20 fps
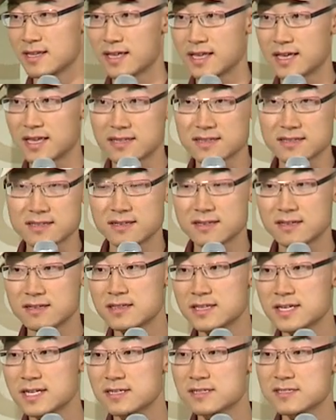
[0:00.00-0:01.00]
And uh,
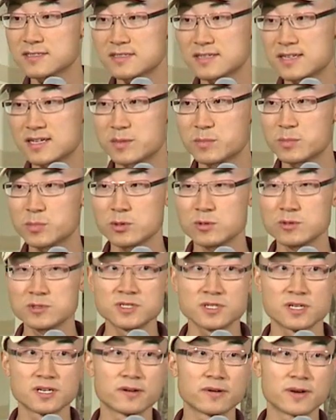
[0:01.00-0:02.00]
there is a
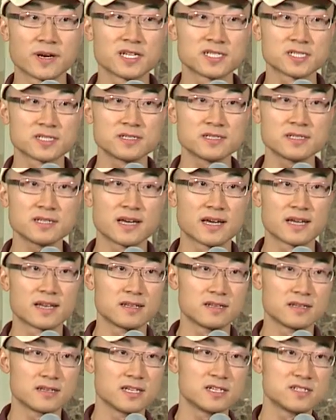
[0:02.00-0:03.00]
push iteration at
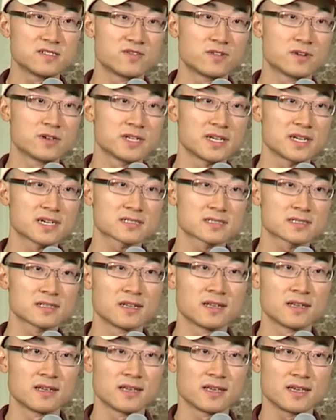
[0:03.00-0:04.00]
each vertex.
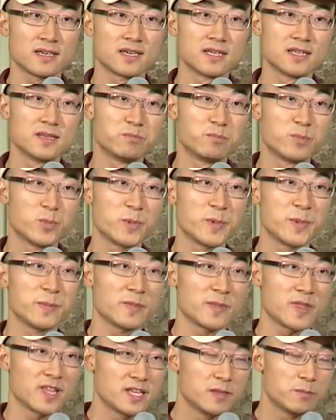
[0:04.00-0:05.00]
It, mim
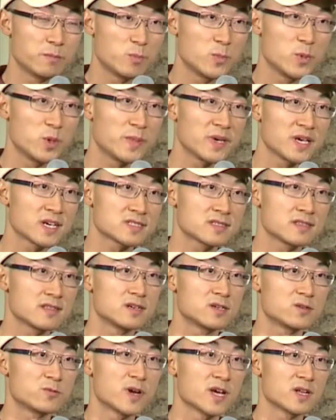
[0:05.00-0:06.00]
it mimics
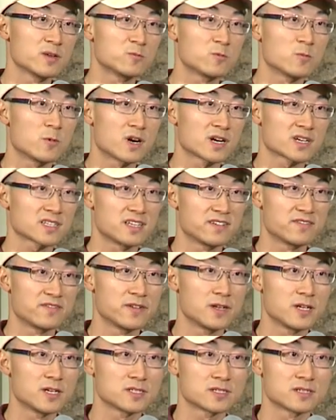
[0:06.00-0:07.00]
the random walk
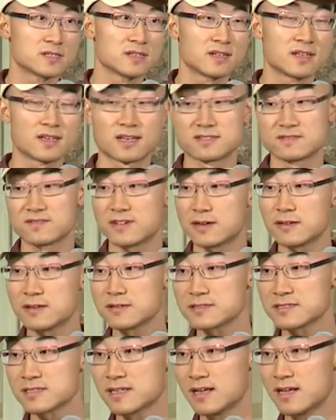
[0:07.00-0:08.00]
definition as
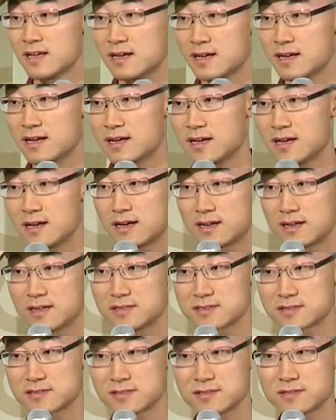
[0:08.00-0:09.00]
follows.
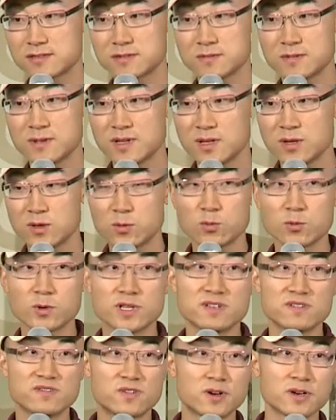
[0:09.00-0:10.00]
Uh, so
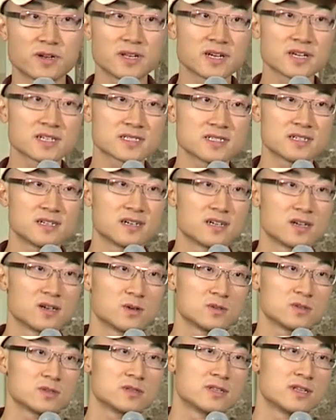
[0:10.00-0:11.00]
when a vertex
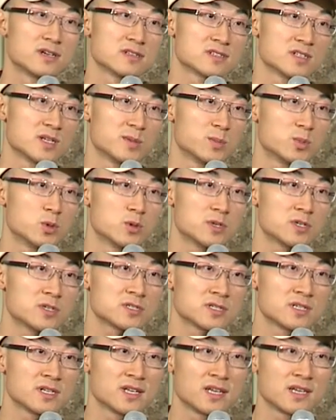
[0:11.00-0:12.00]
uh, does a
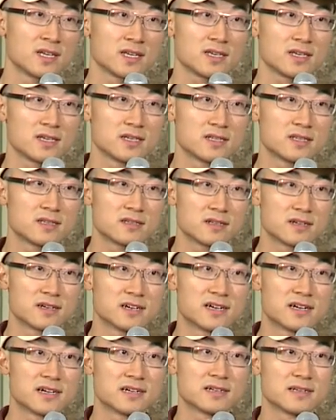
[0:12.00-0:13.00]
push, it
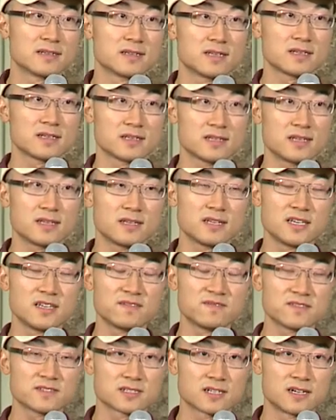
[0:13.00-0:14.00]
uh,
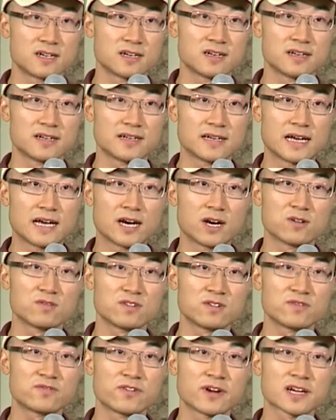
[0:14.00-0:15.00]
leaves the
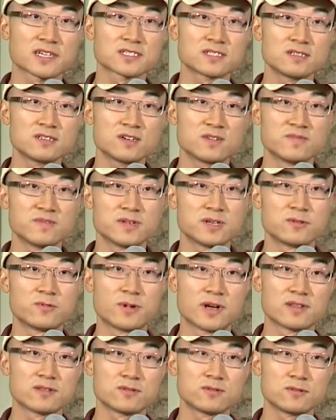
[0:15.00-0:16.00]
alpha fraction of the
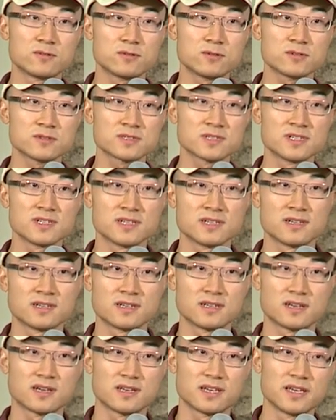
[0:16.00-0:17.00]
residues
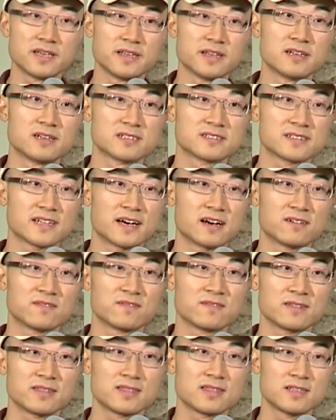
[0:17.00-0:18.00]
in
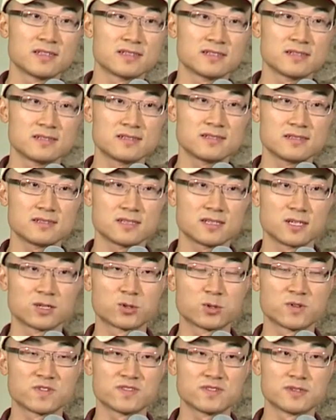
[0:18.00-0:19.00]
itself. This is
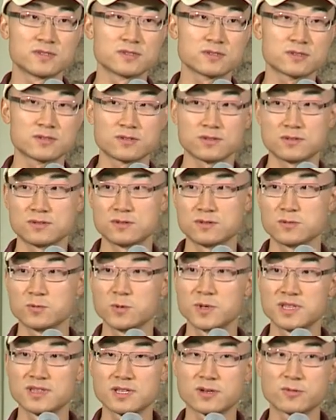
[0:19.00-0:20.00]
equivalent to
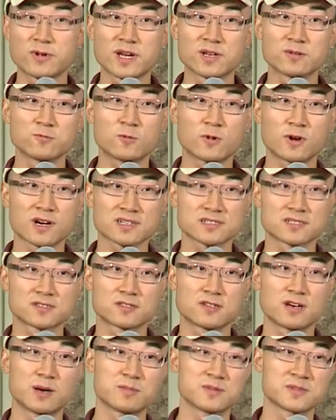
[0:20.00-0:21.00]
when the random walk
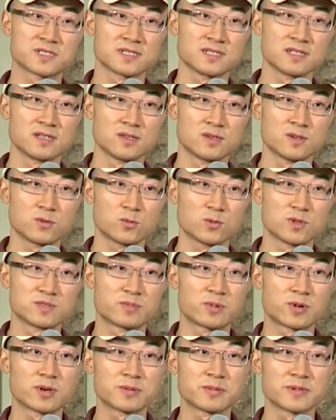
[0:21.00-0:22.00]
stops
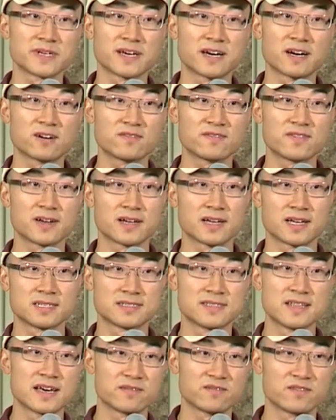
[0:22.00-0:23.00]
with probably alpha
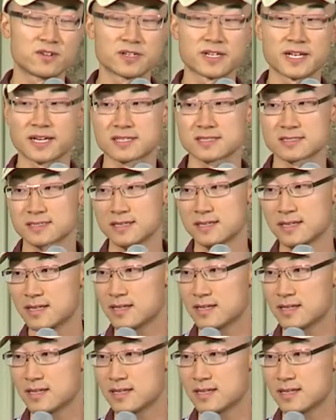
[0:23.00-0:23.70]
as that vertex.